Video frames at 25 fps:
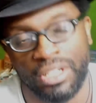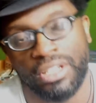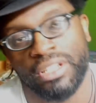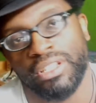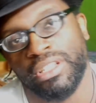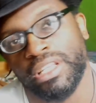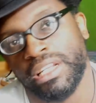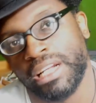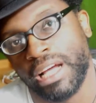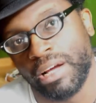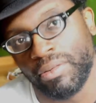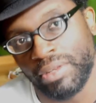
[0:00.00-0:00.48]

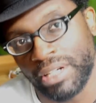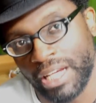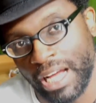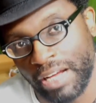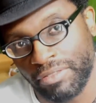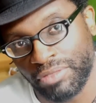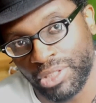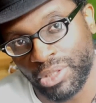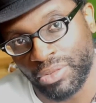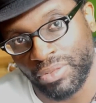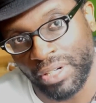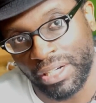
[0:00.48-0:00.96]
then I would
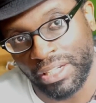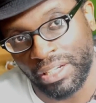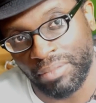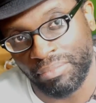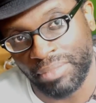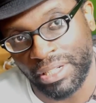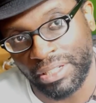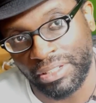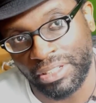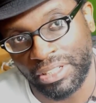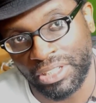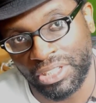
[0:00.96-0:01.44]
have to
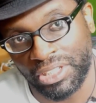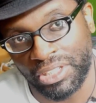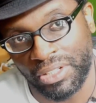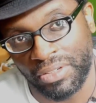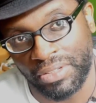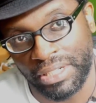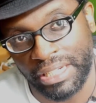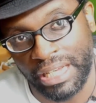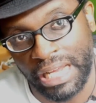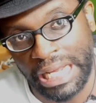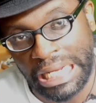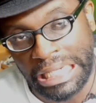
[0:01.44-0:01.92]
recommend the
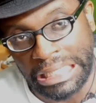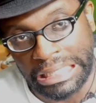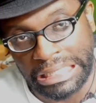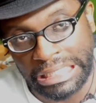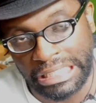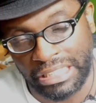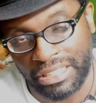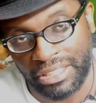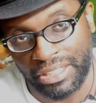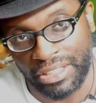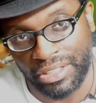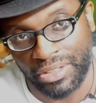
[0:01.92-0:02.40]
Sony
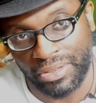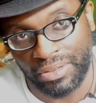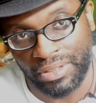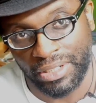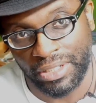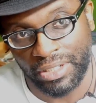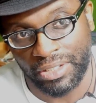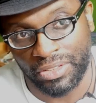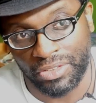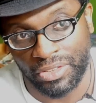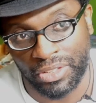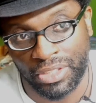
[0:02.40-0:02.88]

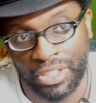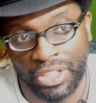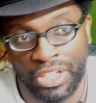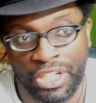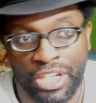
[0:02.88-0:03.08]
a6300.